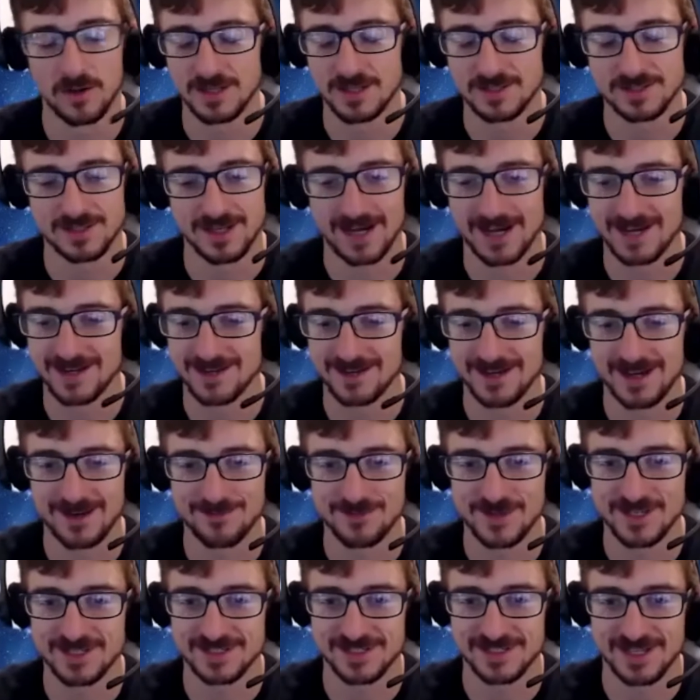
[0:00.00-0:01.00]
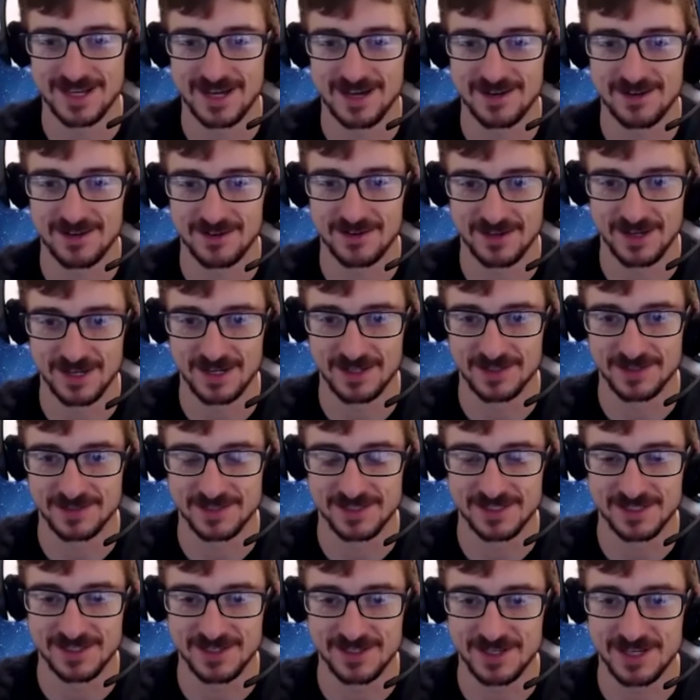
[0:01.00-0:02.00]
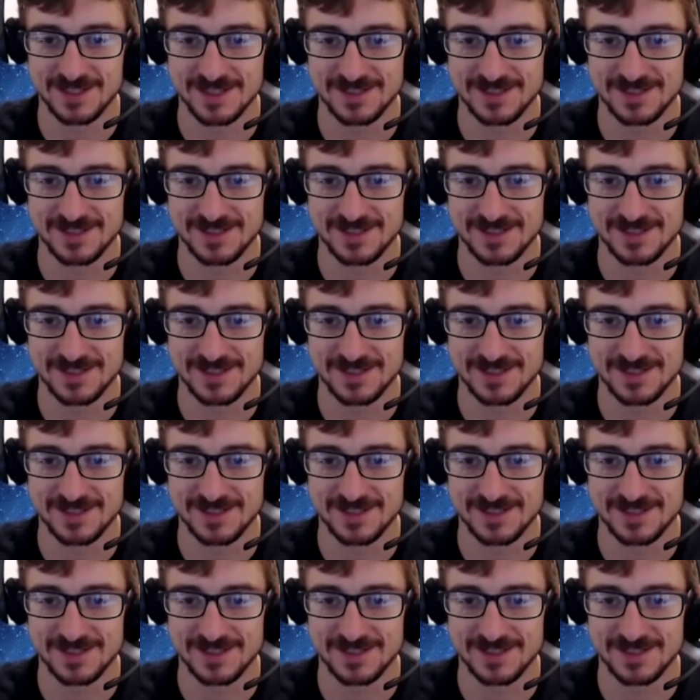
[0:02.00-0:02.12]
I missed out on those. Did you get